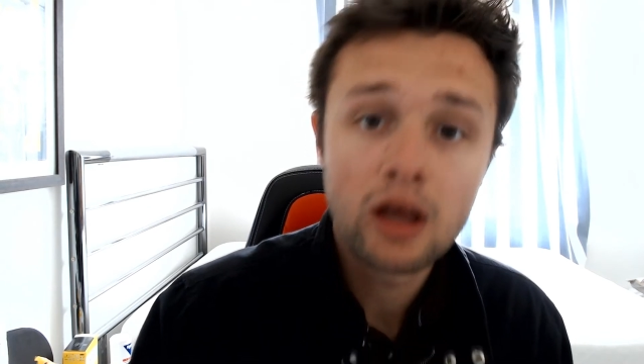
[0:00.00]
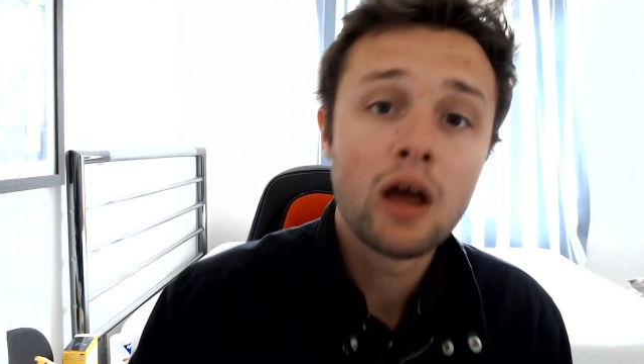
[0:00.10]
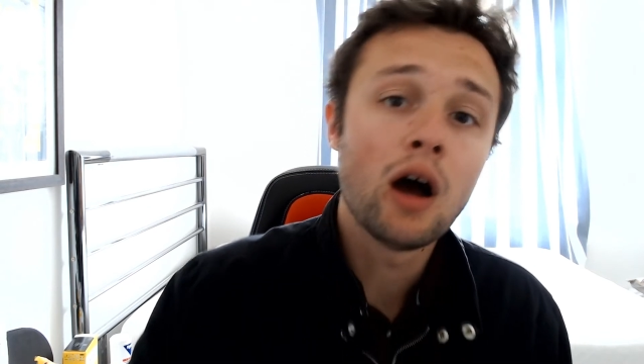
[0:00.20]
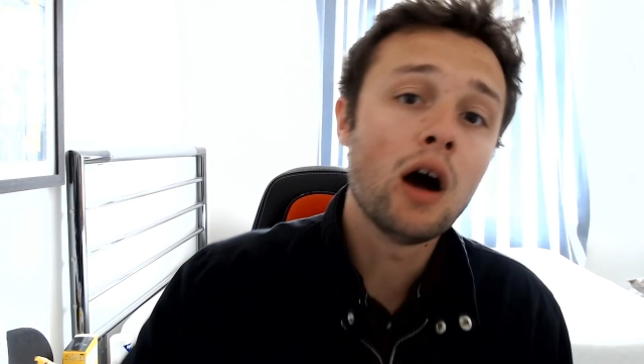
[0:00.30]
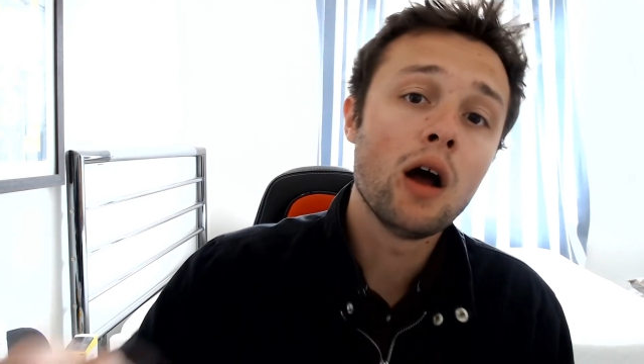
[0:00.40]

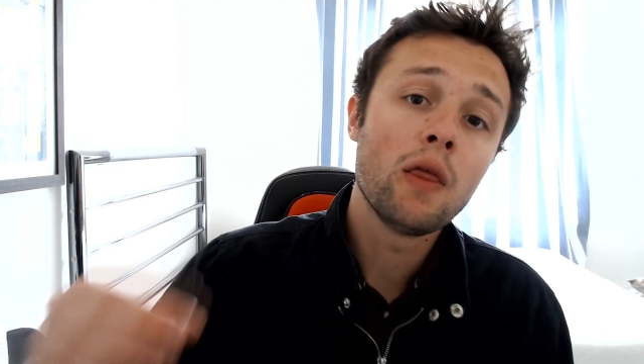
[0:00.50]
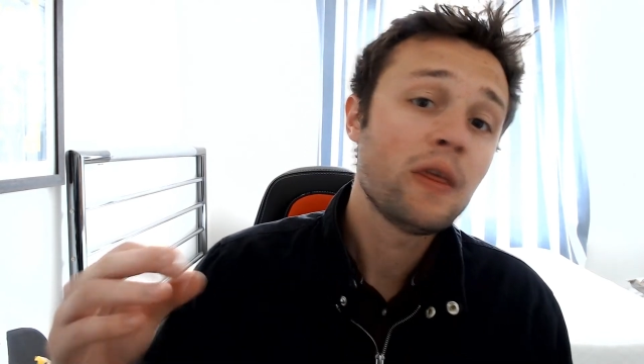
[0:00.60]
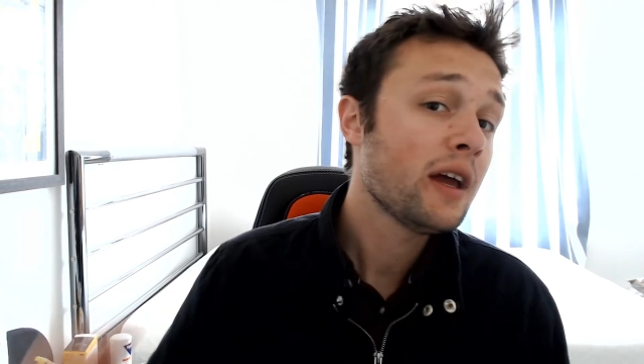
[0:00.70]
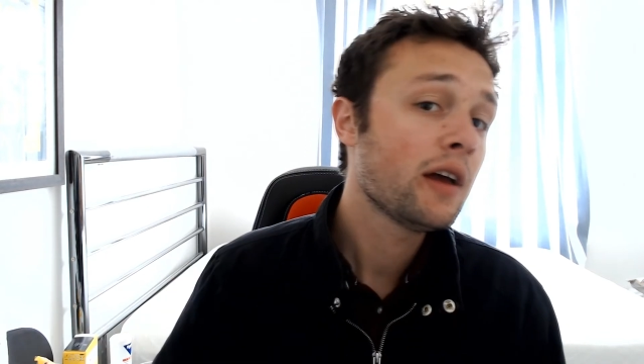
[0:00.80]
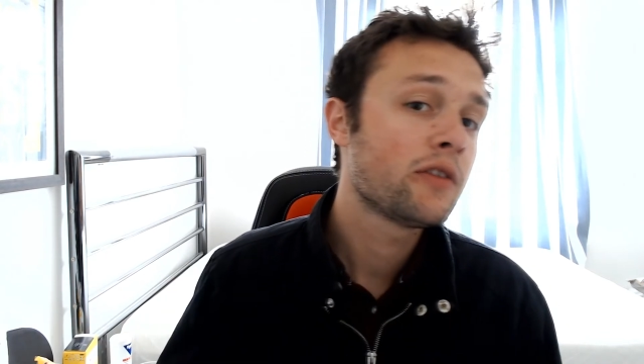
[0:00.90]
are
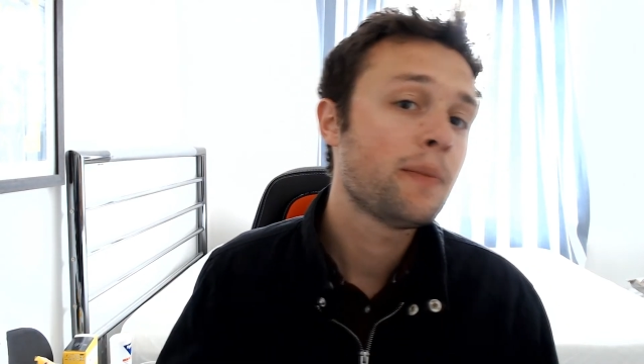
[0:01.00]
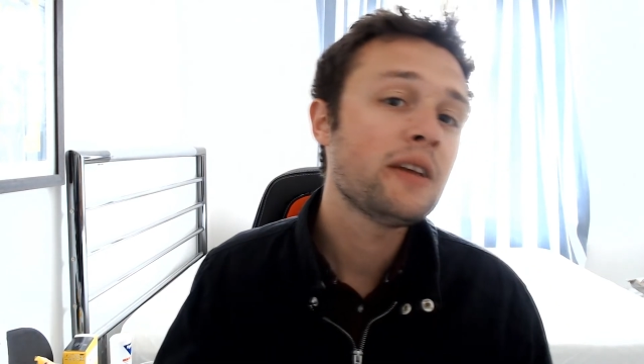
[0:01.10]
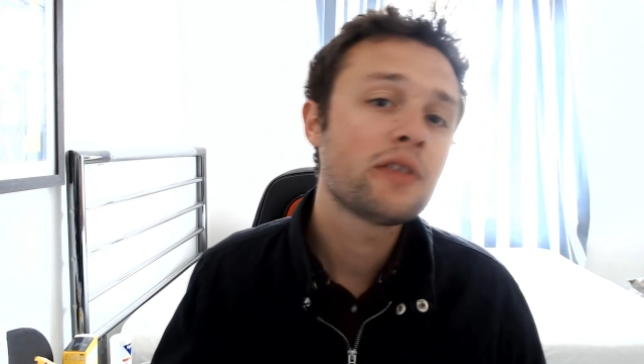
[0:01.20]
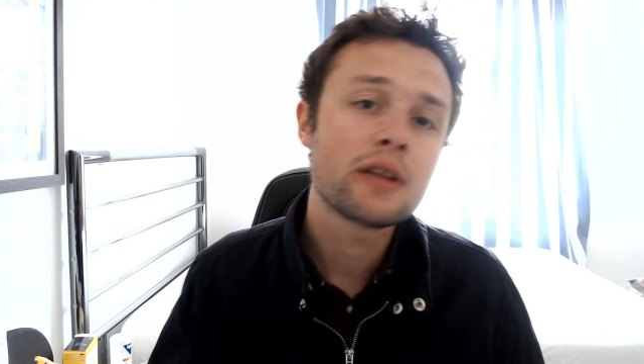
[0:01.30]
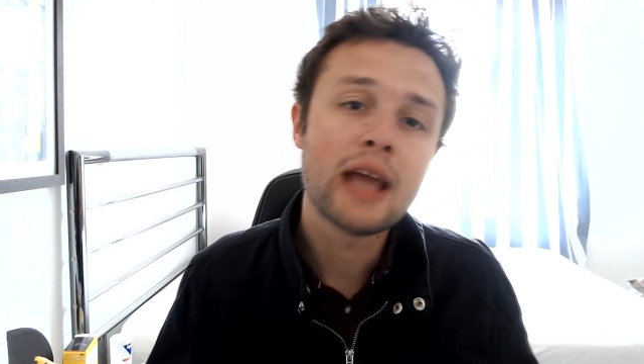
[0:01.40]
there to
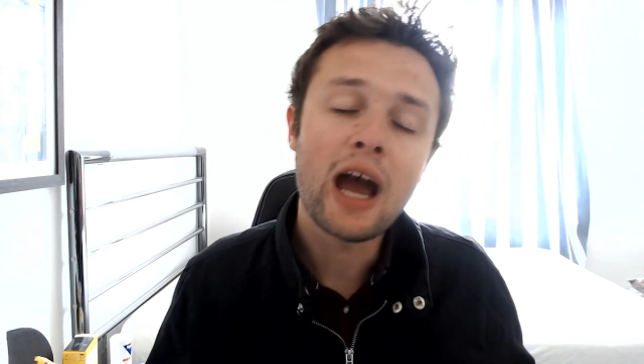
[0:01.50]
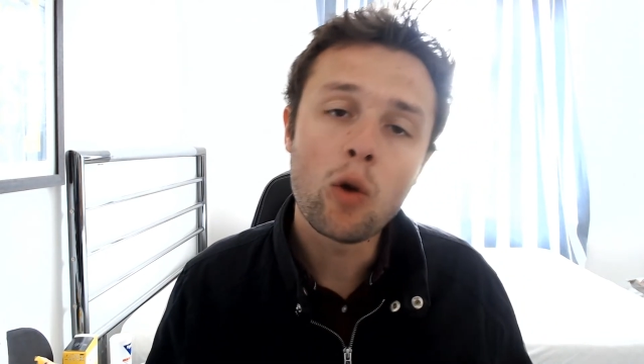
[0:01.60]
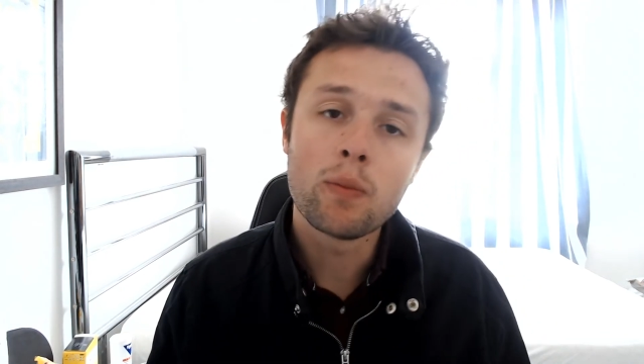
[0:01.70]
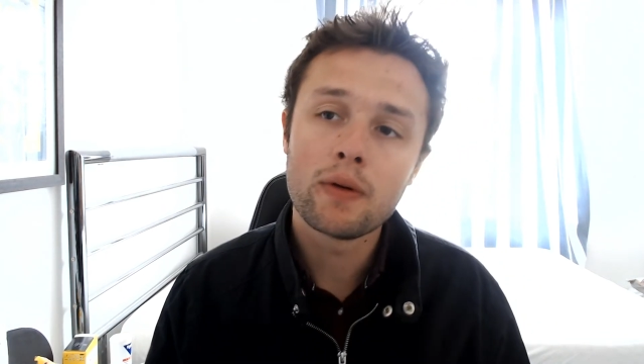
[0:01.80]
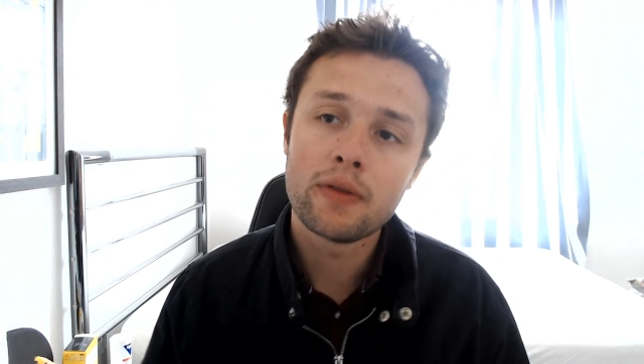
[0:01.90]
basically
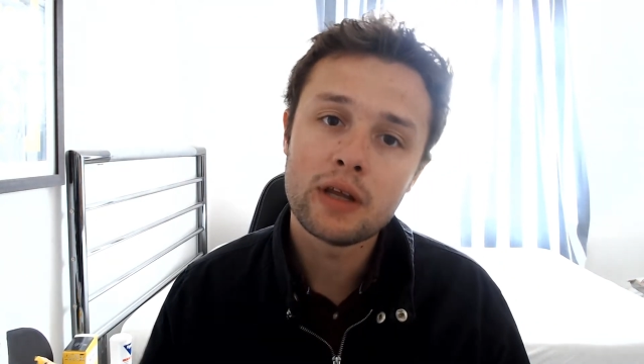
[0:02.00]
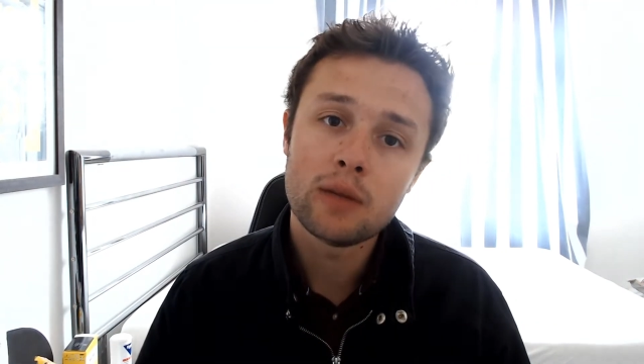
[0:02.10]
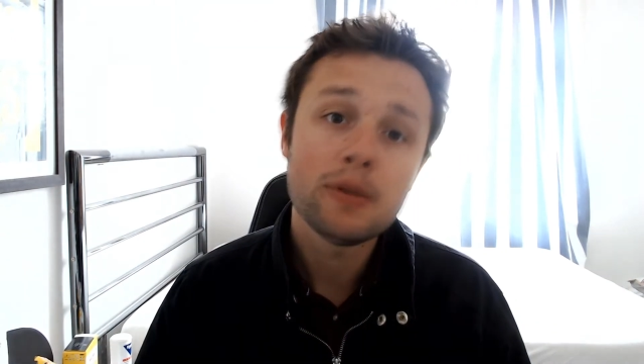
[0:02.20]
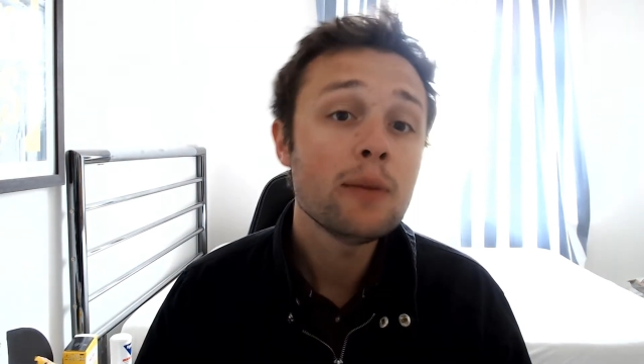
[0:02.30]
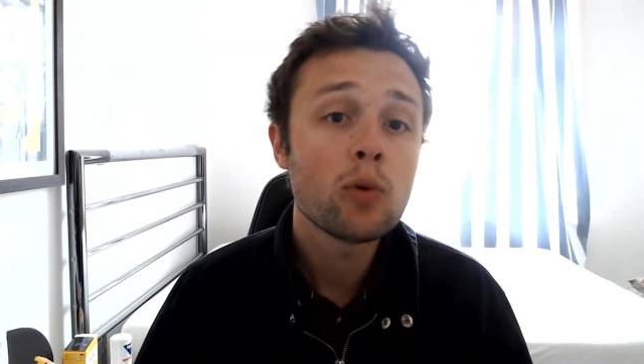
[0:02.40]
help the
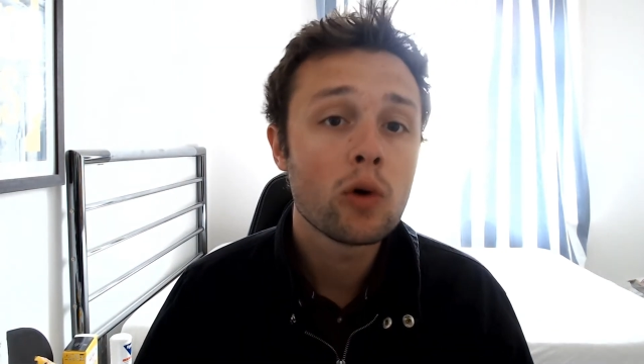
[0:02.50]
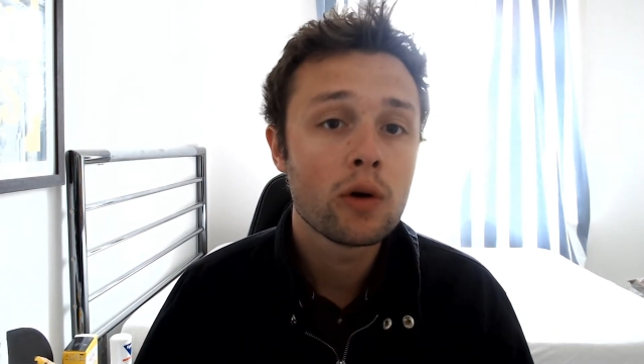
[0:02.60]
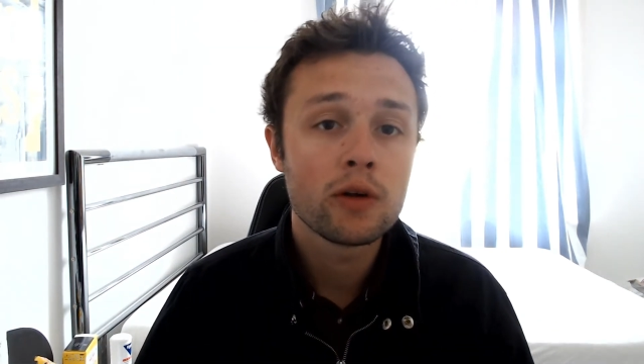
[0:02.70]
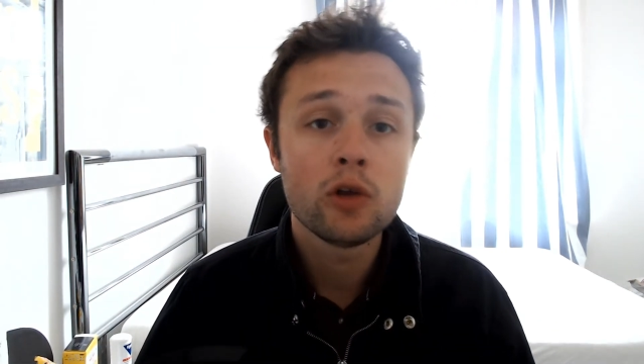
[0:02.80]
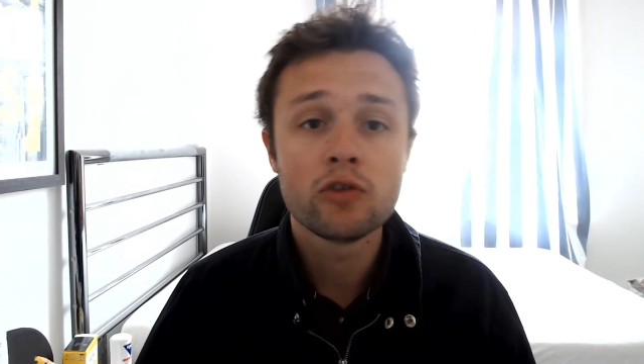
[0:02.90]
people who are
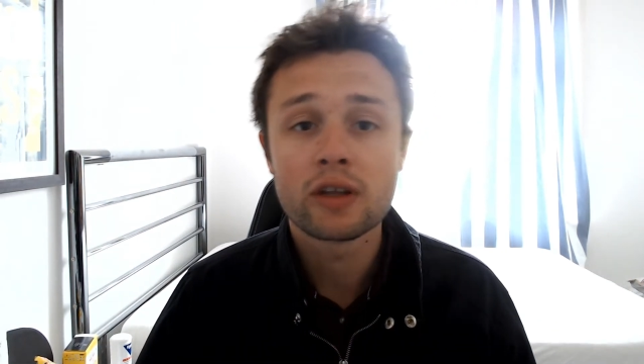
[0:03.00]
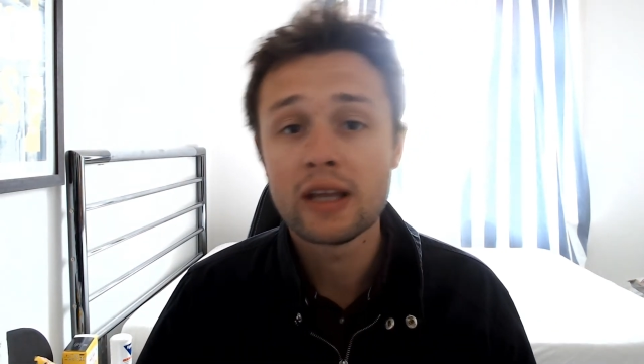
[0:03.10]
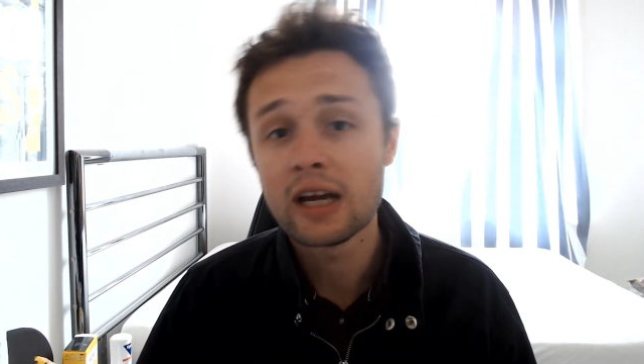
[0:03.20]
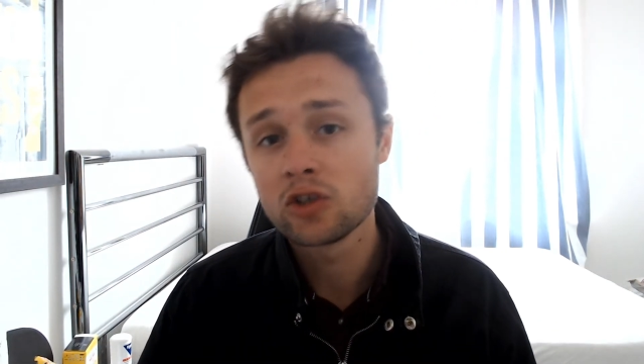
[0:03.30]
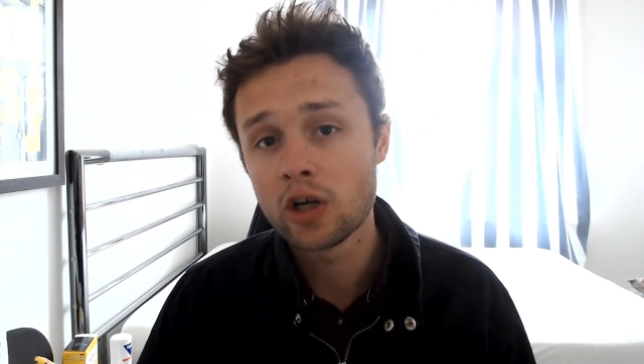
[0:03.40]
using the
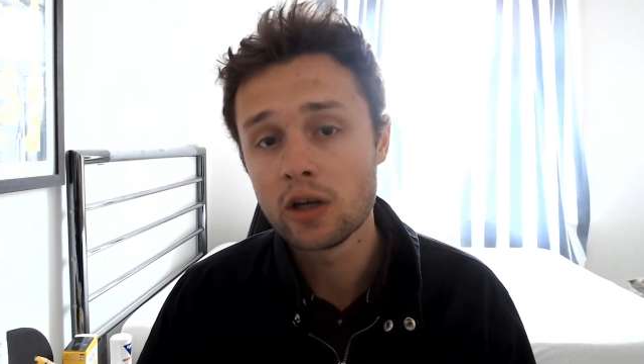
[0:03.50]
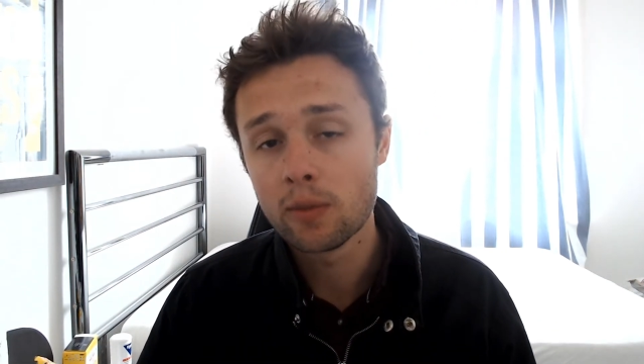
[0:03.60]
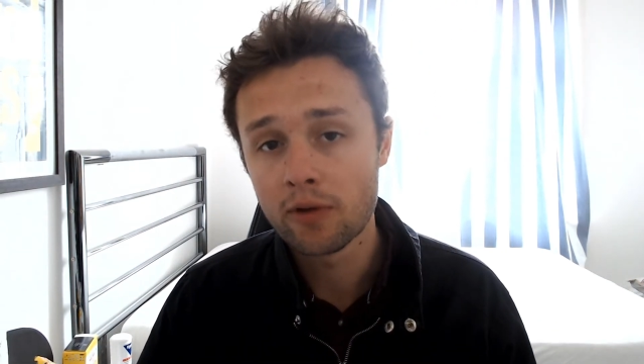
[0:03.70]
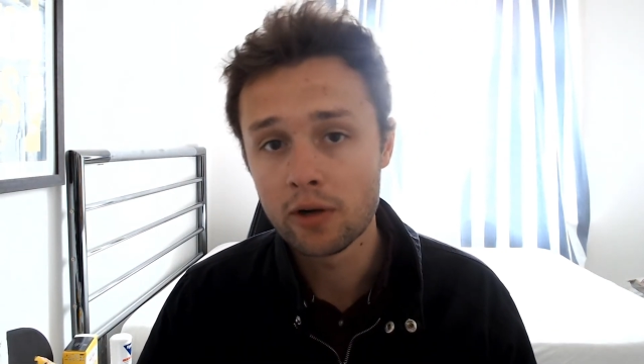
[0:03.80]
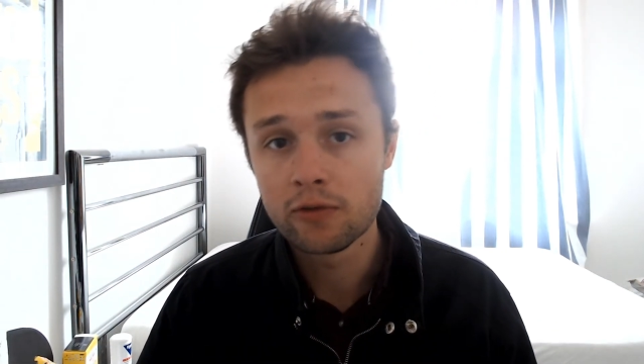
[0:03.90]
Agile
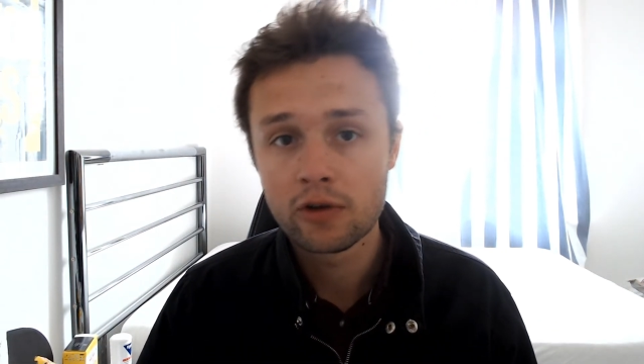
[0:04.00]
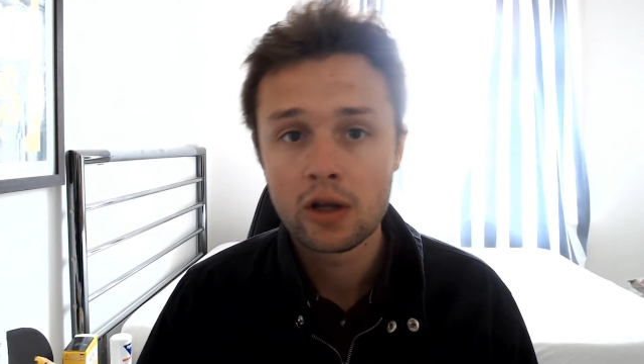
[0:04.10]
approach